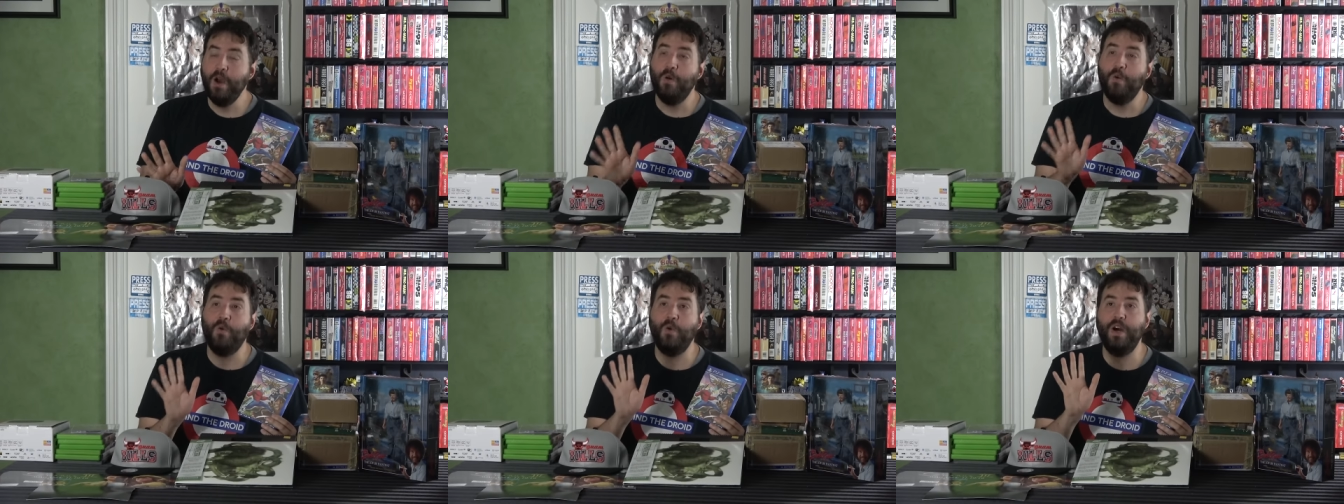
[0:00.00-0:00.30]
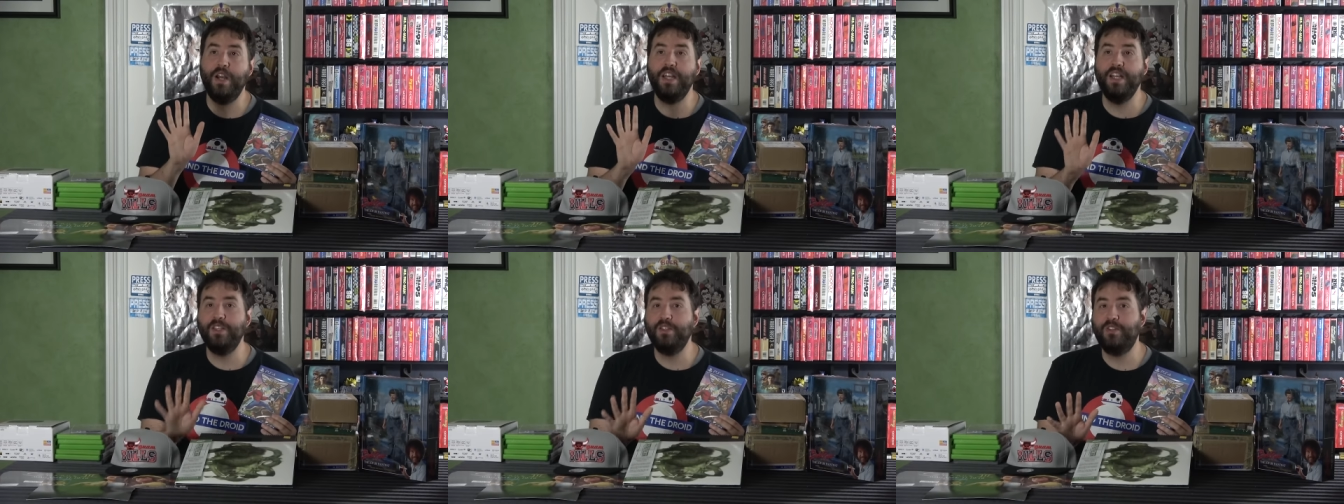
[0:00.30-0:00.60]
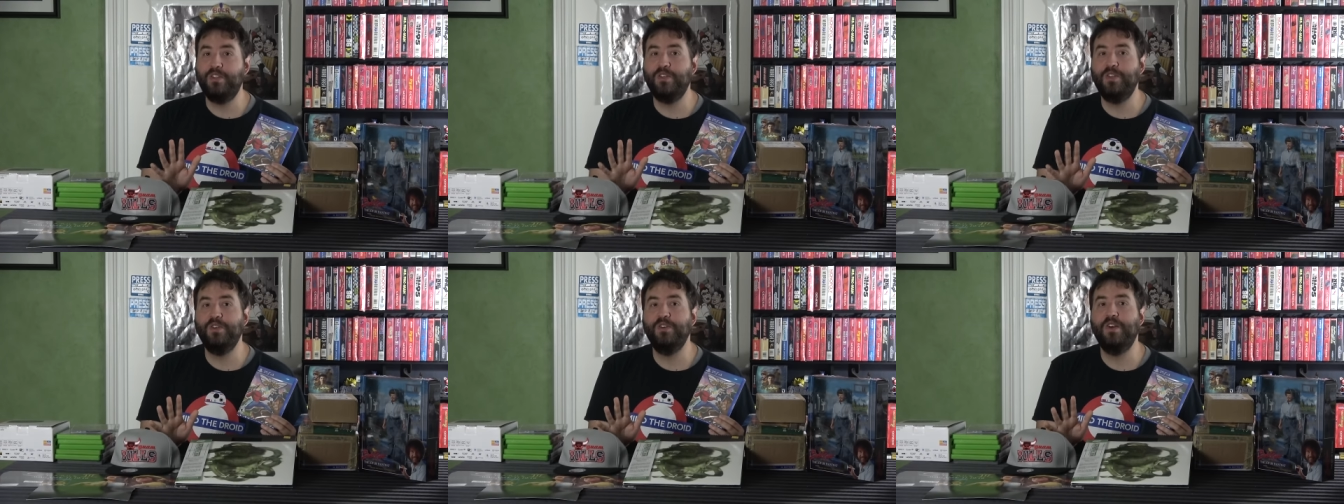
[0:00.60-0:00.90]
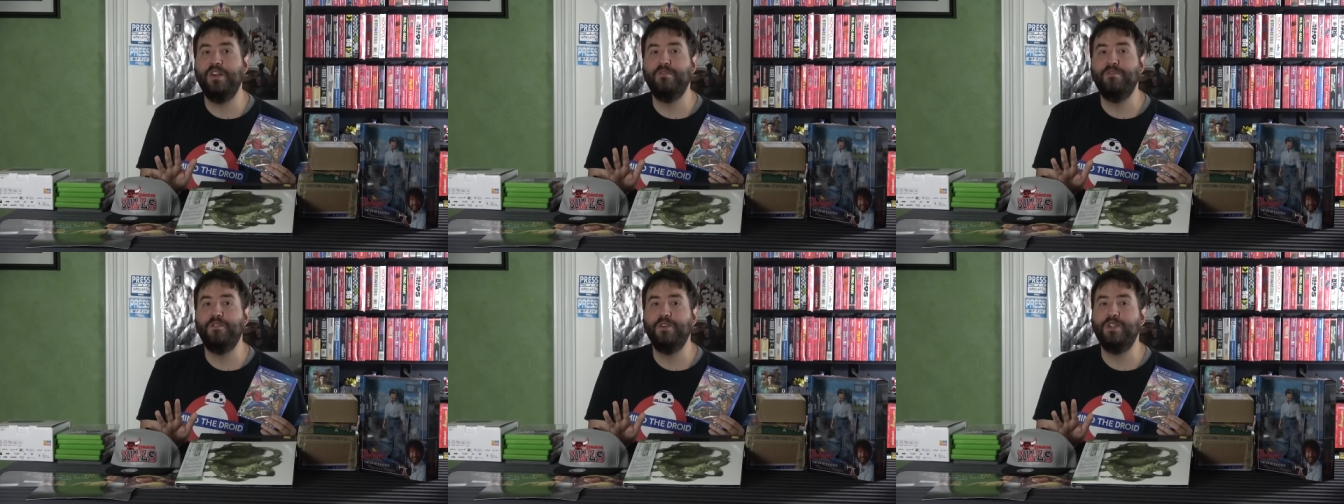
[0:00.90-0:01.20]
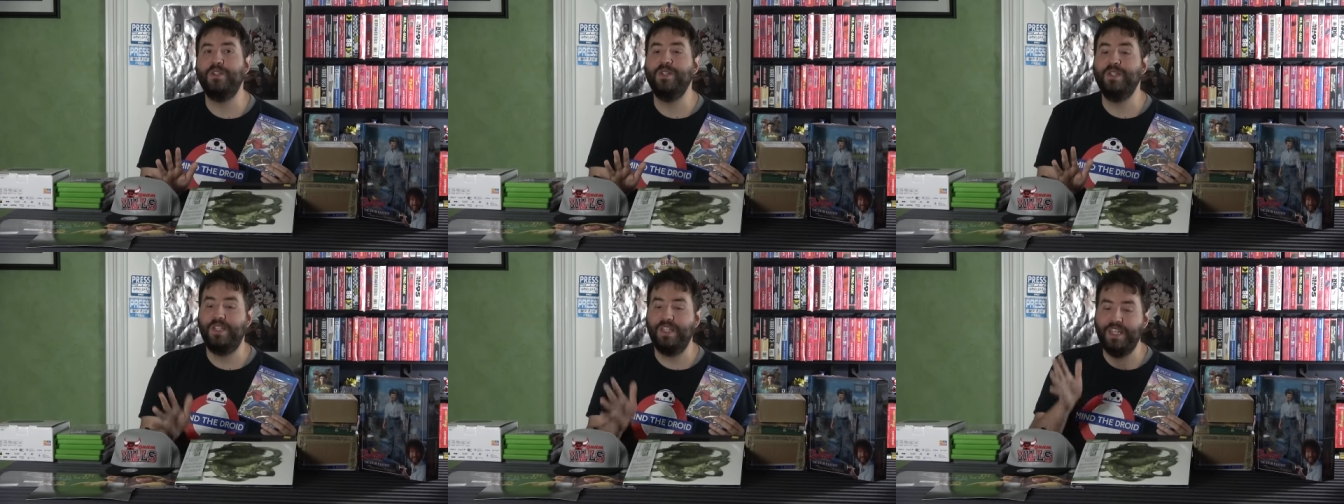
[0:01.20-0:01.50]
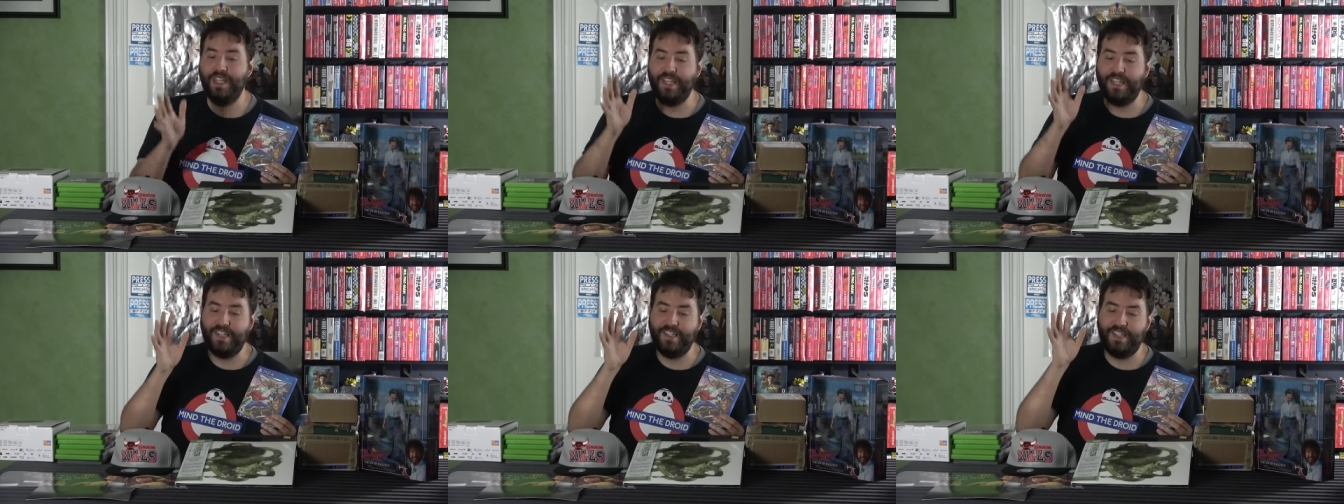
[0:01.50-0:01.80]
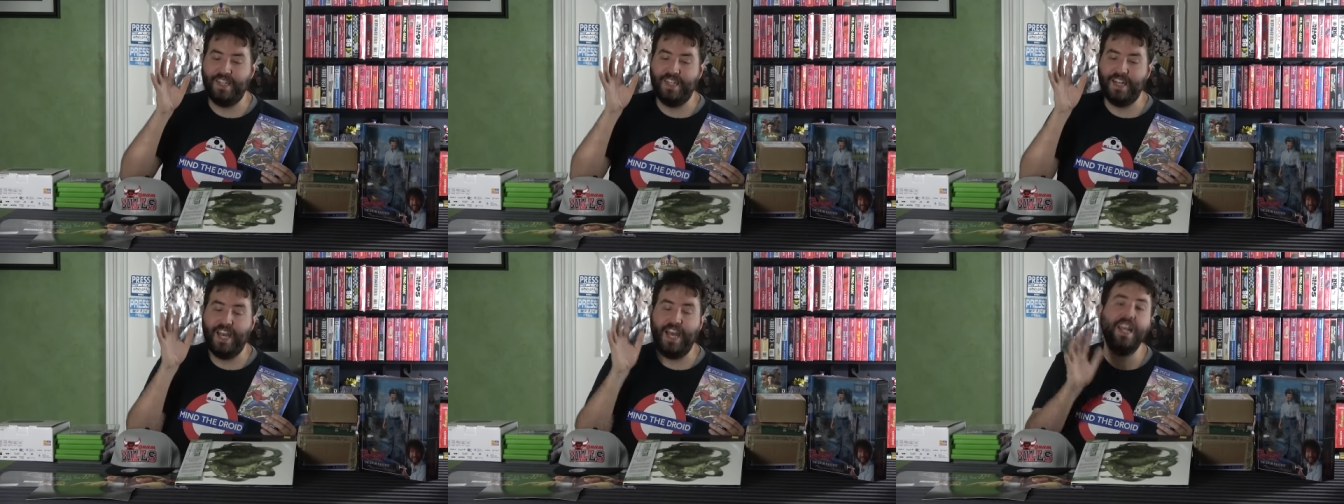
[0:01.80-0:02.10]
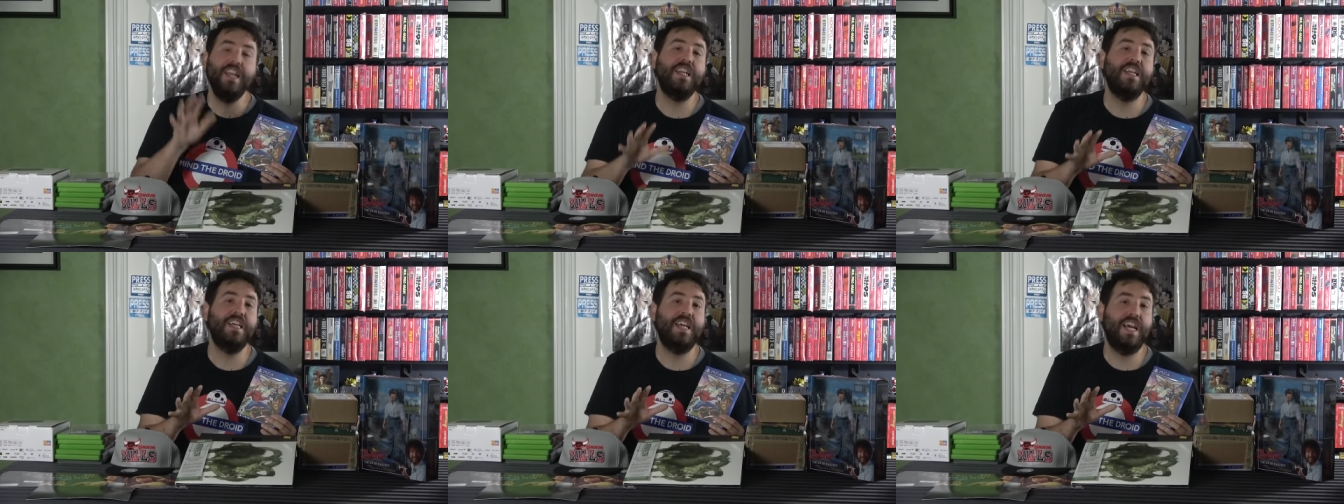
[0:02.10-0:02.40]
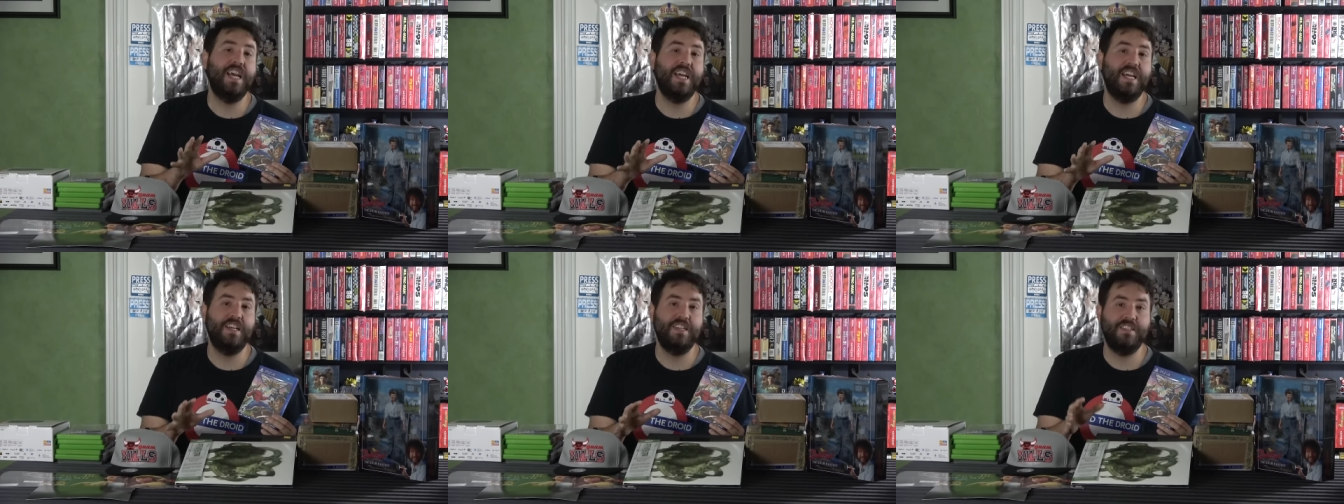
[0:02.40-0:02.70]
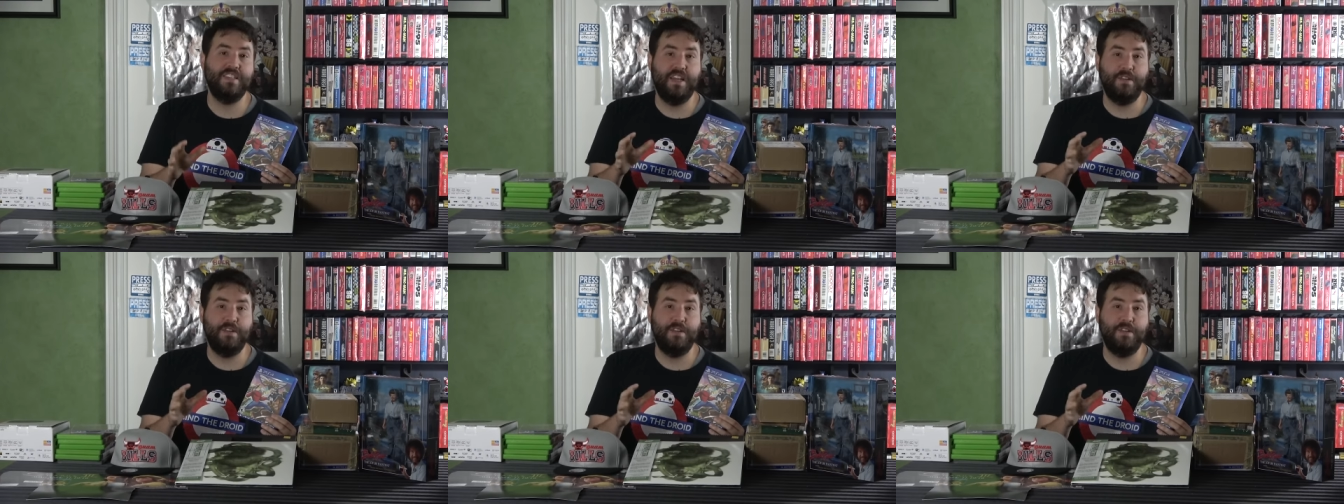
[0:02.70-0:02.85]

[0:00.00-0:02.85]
what is true, unfortunately, is that NDAs